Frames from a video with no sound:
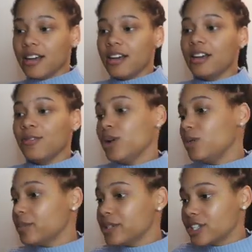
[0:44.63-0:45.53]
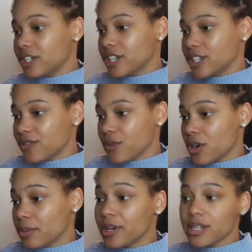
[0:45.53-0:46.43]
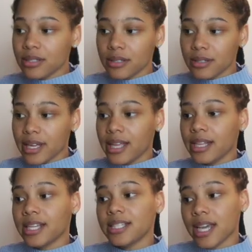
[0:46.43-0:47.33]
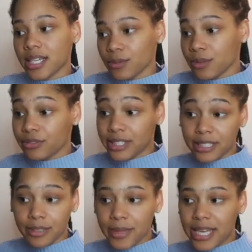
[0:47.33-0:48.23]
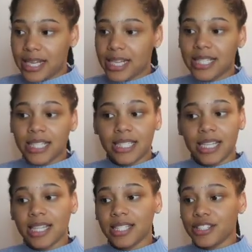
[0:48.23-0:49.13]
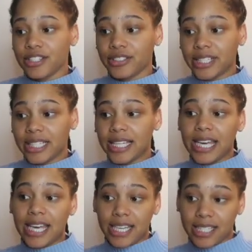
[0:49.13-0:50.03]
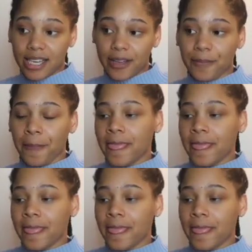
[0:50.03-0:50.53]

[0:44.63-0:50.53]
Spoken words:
of one woman's search for personal and sexual freedom in 16th century India.